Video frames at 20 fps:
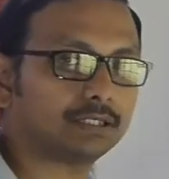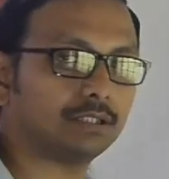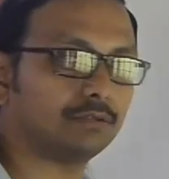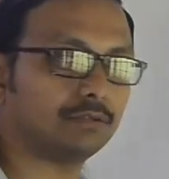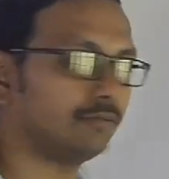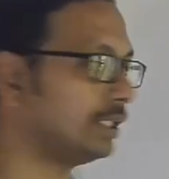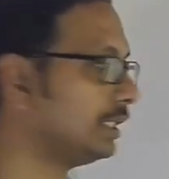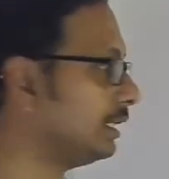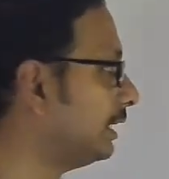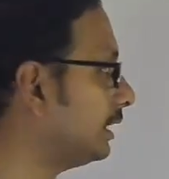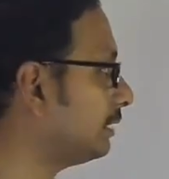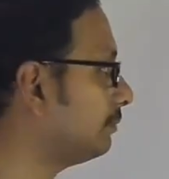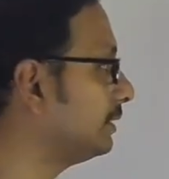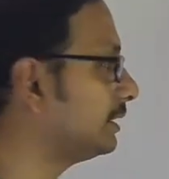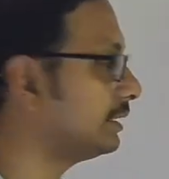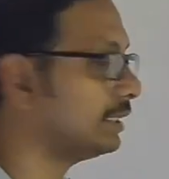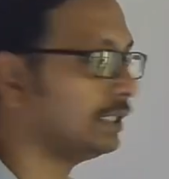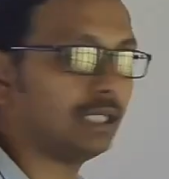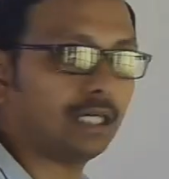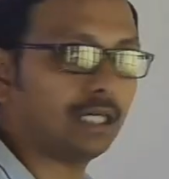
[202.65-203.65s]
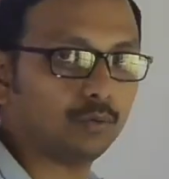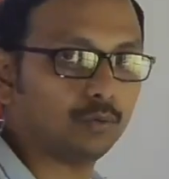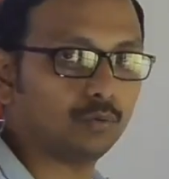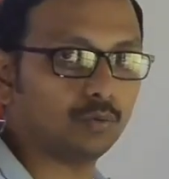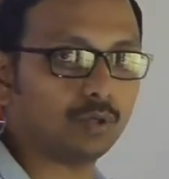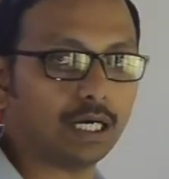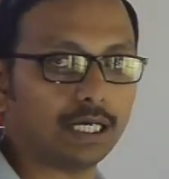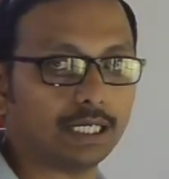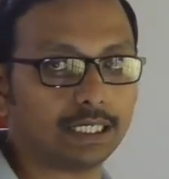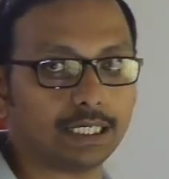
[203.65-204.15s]
way. Let me see how
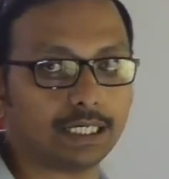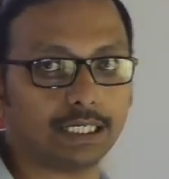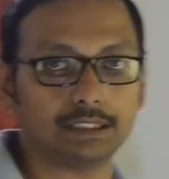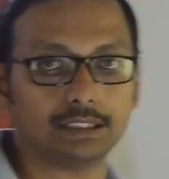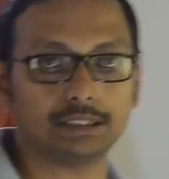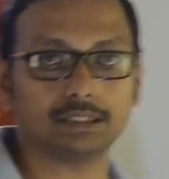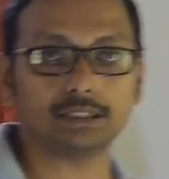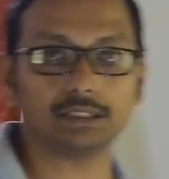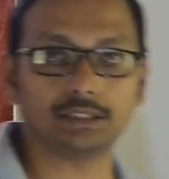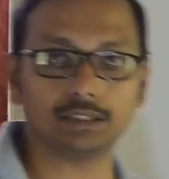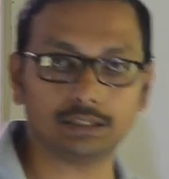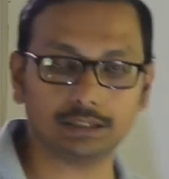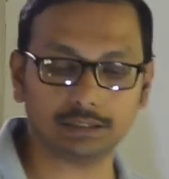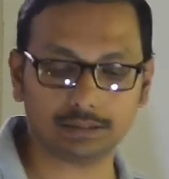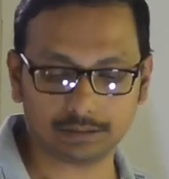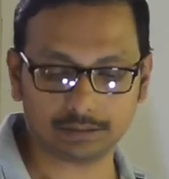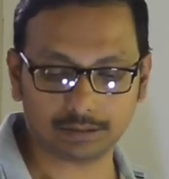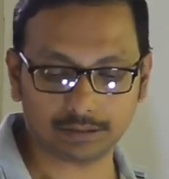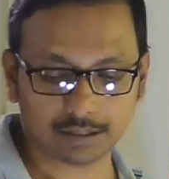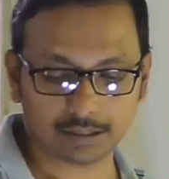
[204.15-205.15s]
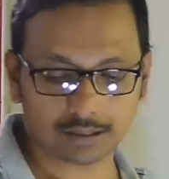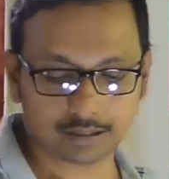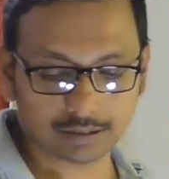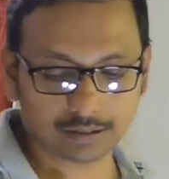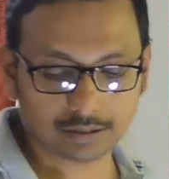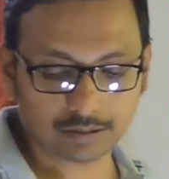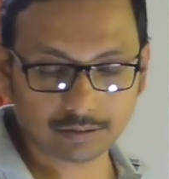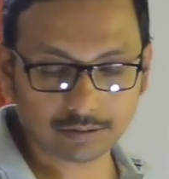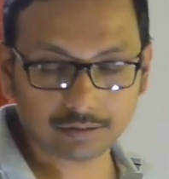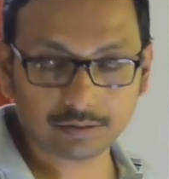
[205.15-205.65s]
I can
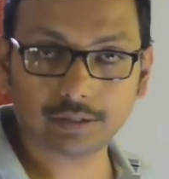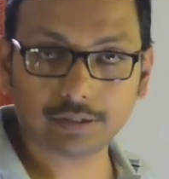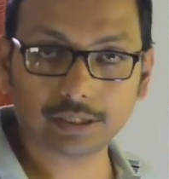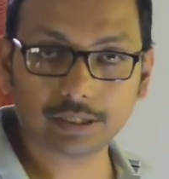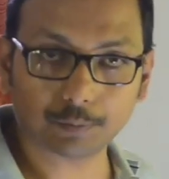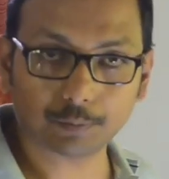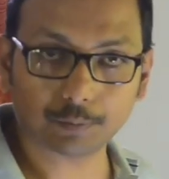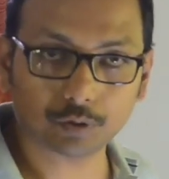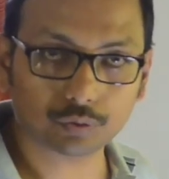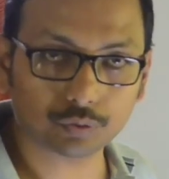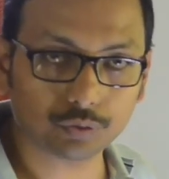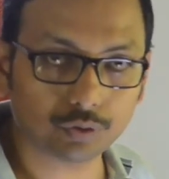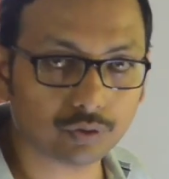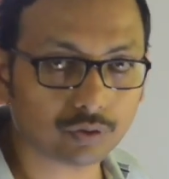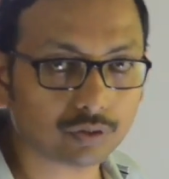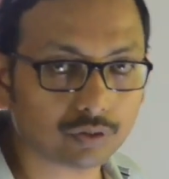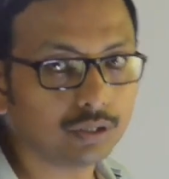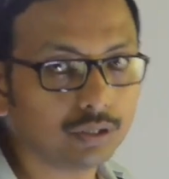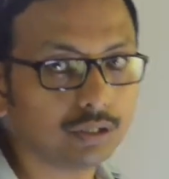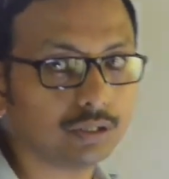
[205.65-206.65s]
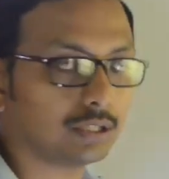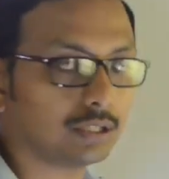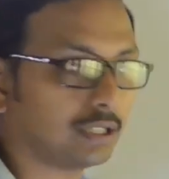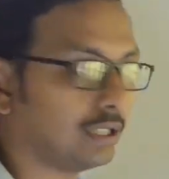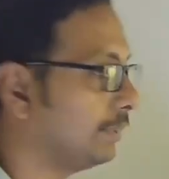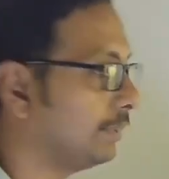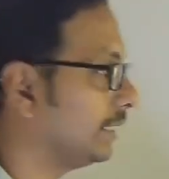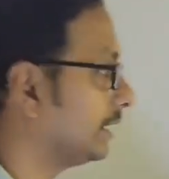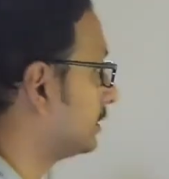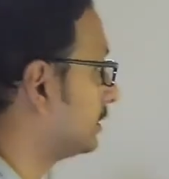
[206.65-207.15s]
respond to your
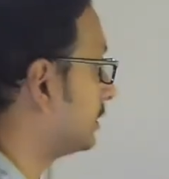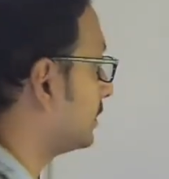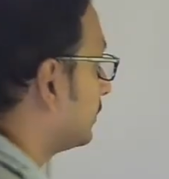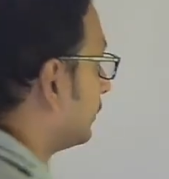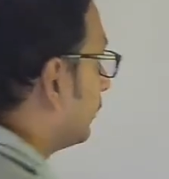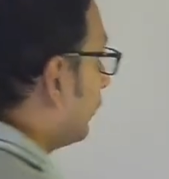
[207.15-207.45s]
comments.